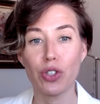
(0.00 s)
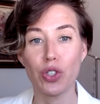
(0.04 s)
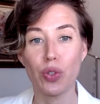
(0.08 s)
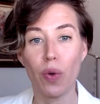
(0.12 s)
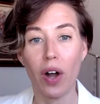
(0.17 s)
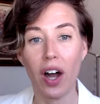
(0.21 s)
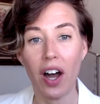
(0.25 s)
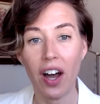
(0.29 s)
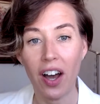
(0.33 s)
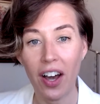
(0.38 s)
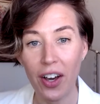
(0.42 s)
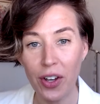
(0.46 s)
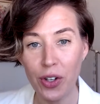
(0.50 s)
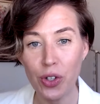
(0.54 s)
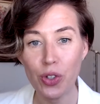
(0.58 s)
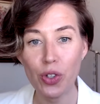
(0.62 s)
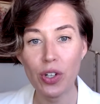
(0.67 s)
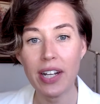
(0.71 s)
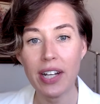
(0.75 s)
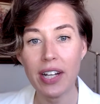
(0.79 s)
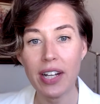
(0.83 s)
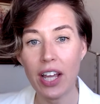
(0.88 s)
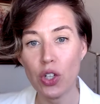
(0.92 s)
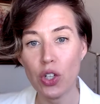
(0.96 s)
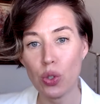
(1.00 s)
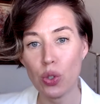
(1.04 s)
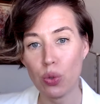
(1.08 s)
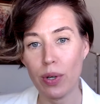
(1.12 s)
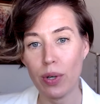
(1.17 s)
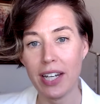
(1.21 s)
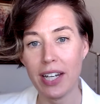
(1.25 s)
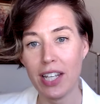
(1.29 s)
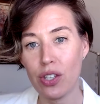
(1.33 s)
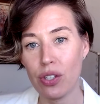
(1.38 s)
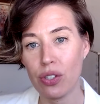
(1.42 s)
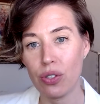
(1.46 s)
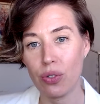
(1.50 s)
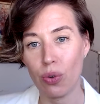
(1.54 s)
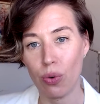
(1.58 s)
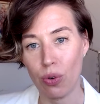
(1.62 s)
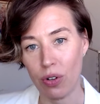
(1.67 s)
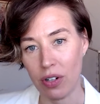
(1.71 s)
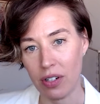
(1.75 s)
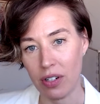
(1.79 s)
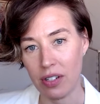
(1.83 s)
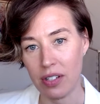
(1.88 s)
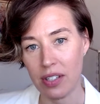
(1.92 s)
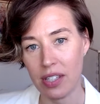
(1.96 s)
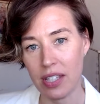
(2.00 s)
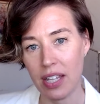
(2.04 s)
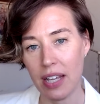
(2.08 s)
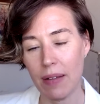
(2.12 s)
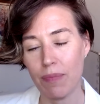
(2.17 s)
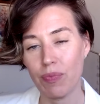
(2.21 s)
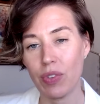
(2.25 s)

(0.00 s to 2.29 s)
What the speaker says: to 120 stores